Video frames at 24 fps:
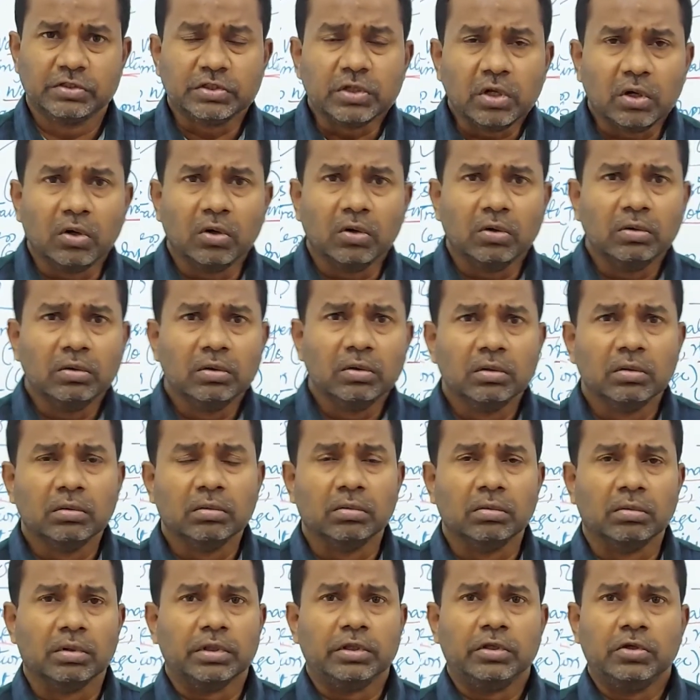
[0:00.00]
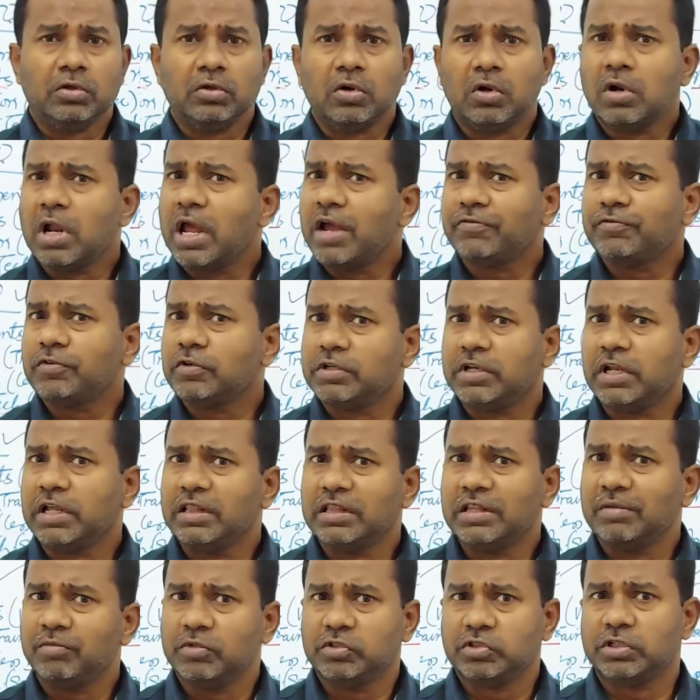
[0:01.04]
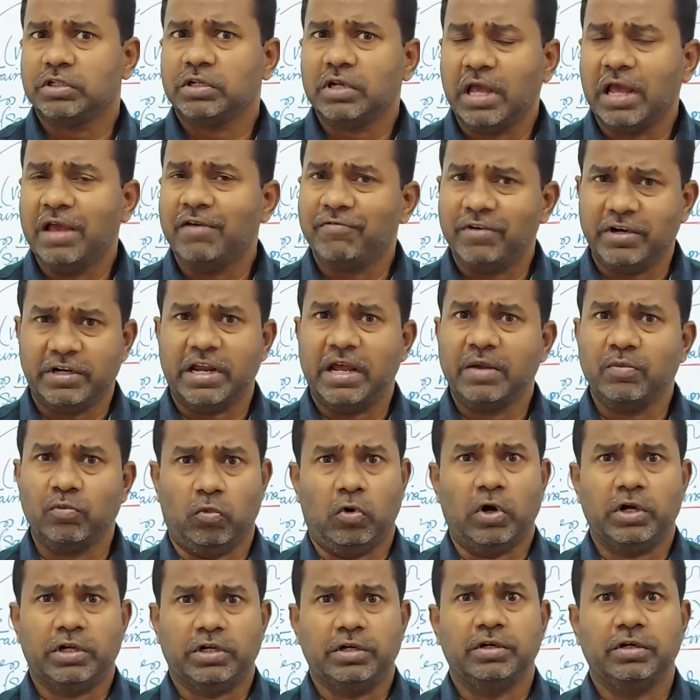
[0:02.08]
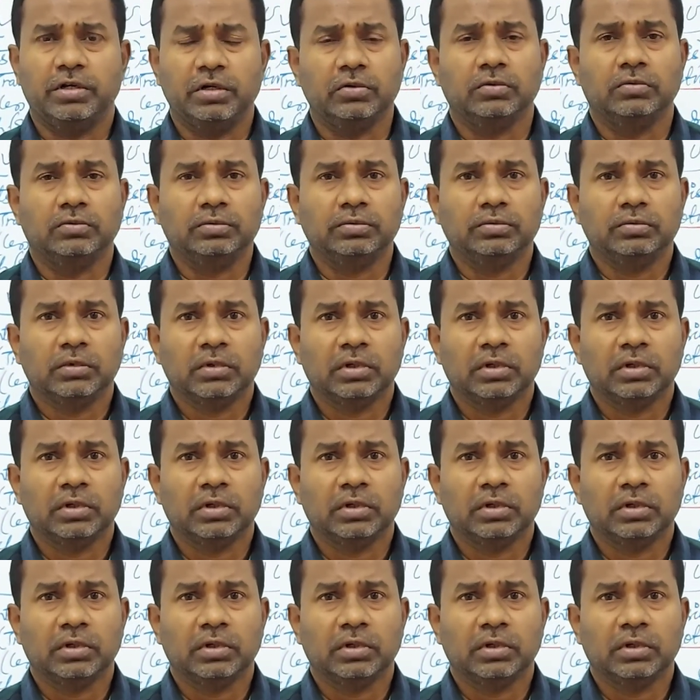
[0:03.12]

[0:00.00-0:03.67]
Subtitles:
So you don't have to tell the machine every time what to do.